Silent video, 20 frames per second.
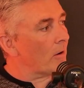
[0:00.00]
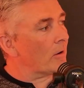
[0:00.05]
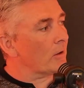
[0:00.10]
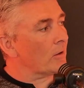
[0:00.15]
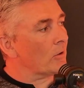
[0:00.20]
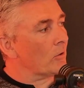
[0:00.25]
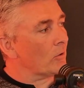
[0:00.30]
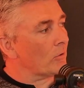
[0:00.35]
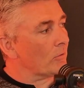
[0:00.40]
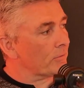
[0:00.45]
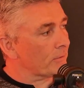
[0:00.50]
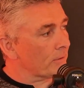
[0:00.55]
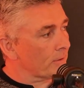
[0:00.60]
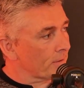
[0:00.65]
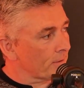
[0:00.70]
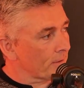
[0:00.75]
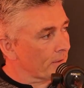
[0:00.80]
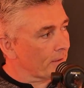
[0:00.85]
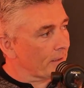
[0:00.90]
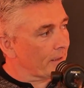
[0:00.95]
I loved
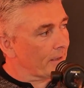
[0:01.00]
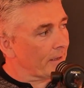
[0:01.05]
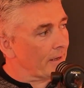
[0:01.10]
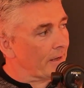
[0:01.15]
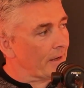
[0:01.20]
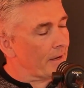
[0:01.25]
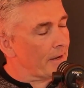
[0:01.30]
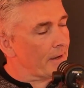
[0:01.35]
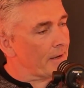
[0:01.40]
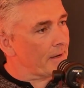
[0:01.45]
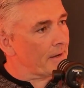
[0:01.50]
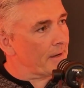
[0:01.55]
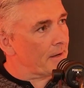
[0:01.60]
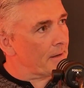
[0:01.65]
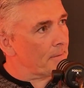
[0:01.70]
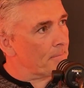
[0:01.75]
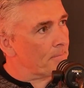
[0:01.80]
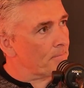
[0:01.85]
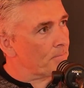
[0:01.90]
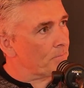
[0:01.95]
it.
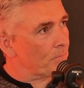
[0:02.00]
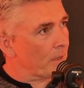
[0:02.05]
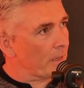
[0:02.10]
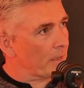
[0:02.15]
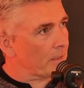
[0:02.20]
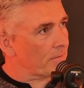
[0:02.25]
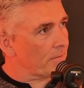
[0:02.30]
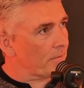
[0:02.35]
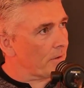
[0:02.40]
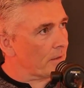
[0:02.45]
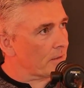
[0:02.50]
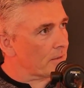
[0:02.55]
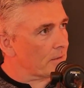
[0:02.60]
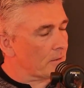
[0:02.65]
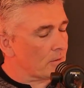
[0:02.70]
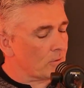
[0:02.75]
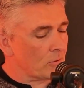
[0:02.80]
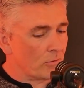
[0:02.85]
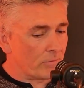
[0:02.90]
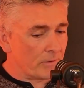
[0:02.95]
It's a
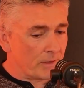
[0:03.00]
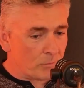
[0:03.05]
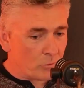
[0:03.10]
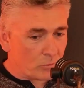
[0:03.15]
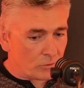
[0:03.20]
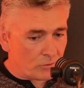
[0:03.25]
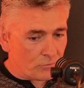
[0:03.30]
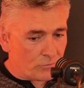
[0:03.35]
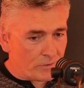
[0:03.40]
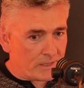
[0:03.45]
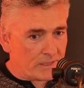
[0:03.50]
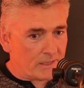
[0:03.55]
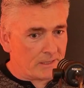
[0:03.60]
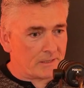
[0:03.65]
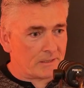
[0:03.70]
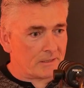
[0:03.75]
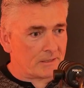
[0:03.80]
lovely book to read.